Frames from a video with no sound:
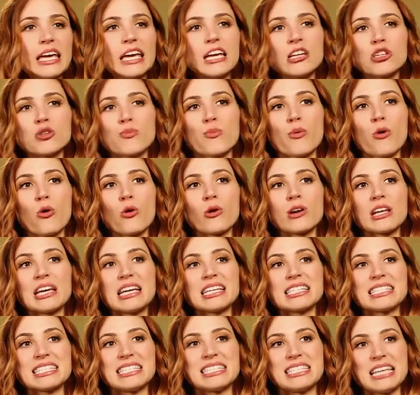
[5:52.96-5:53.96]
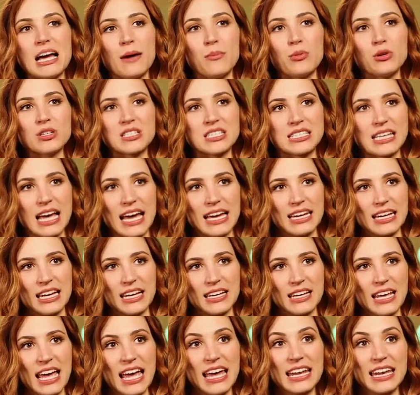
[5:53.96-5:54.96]
Each board is
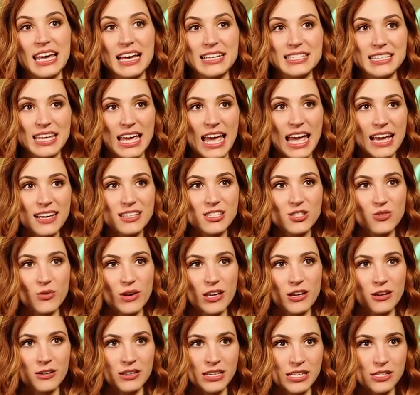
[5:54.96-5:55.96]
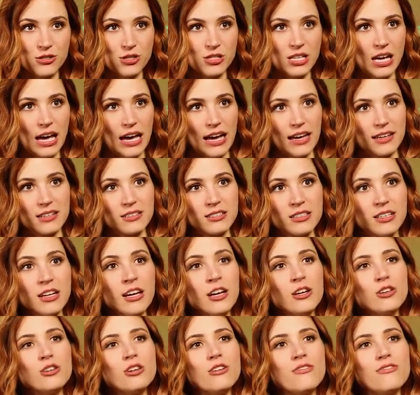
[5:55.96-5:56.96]
double-sided and has a hex grid on each side.
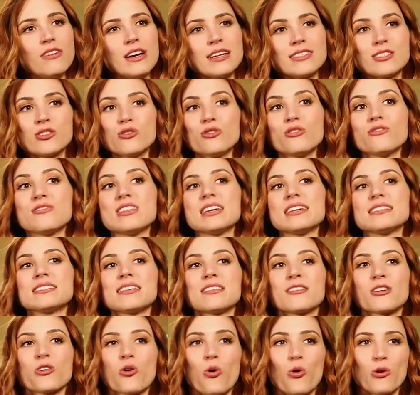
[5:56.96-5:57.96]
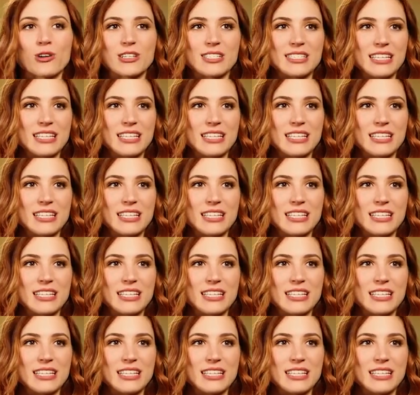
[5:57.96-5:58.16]
You'll find 2 of these in the core